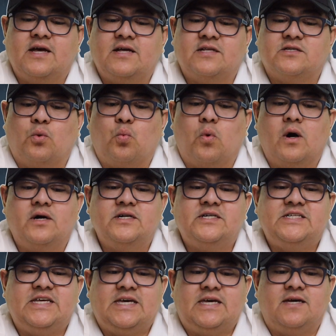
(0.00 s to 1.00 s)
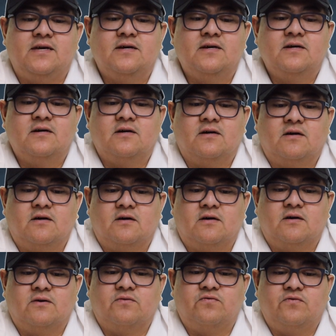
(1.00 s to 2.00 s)
think it's a warranty
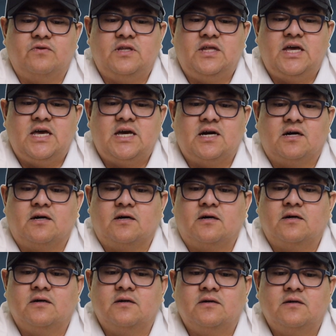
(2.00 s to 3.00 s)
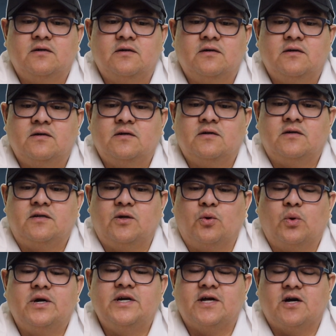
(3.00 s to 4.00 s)
of the
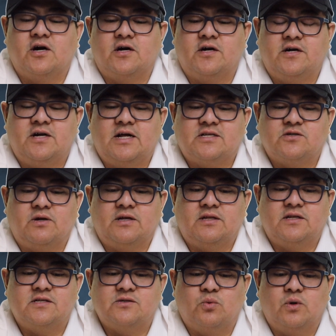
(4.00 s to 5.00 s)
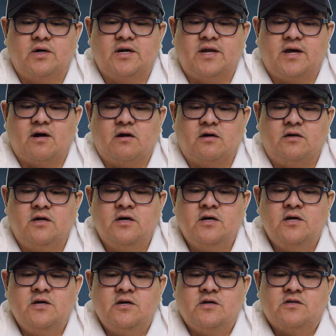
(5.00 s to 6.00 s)
warranty card. That's right, it's a warranty card.
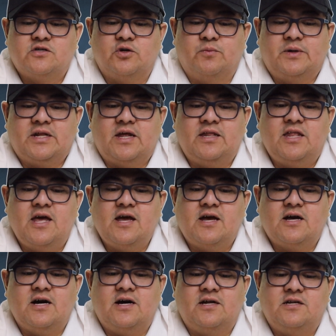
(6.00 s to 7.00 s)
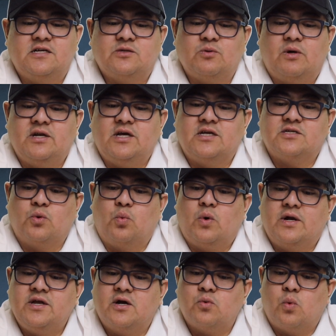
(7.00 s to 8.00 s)
So, but I think this one is a
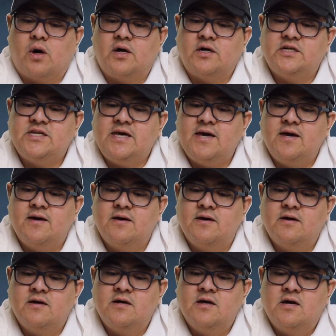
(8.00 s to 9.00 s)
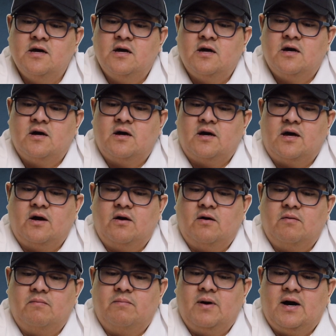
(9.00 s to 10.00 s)
1-year warranty
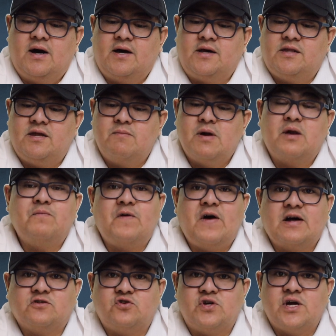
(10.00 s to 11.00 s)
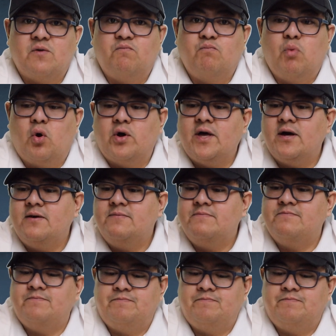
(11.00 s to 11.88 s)
by the manufacturing of BOYA.